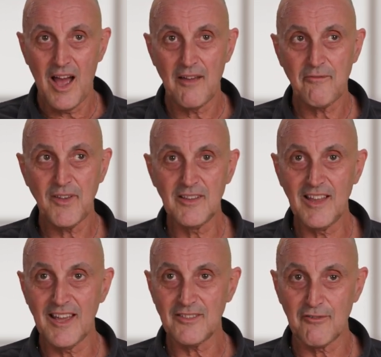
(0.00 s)
I feel
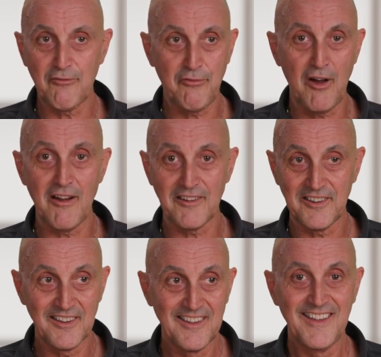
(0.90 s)
like the
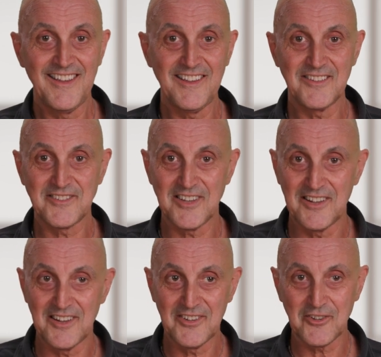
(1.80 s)
fun is
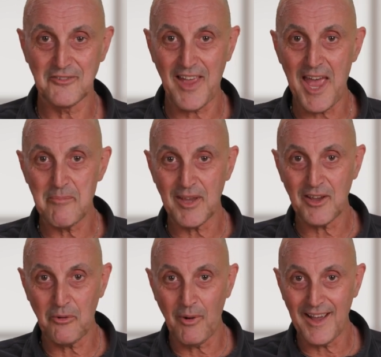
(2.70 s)
sort of ebbing
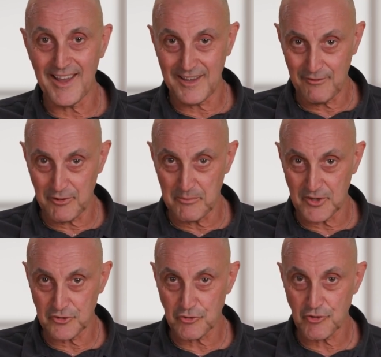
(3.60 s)
away from
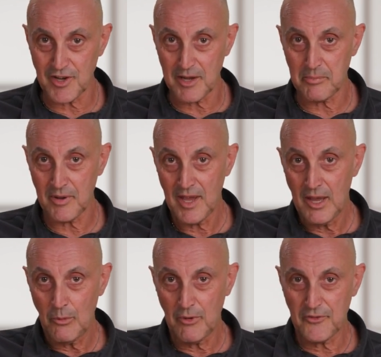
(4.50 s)
this trip
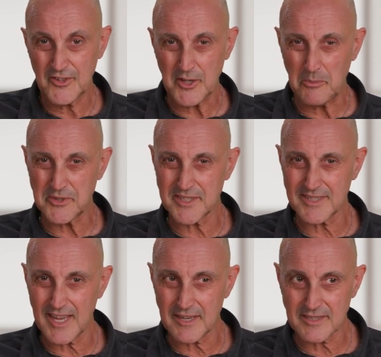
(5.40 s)
with this
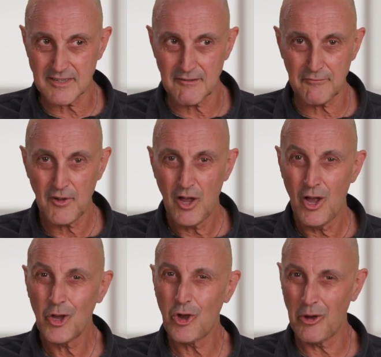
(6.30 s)
obsessive,
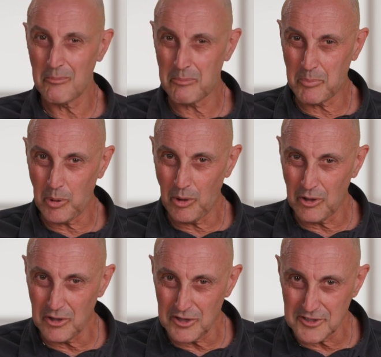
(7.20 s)

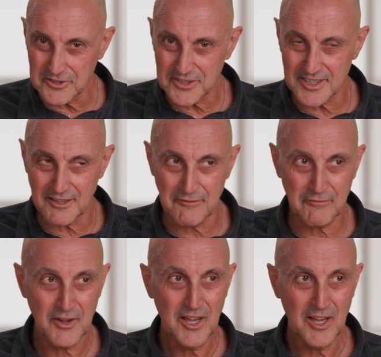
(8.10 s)
compulsive